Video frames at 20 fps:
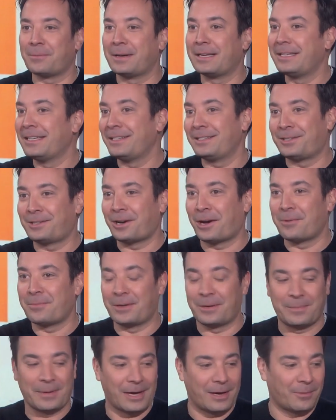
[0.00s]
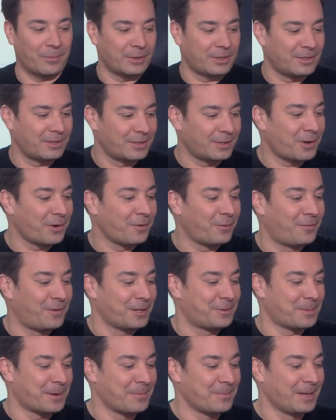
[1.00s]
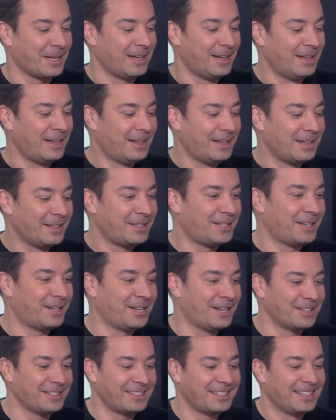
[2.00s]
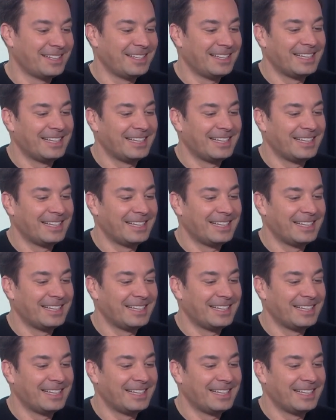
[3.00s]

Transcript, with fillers: my niece taught me about, which is go to fist bump me. She goes,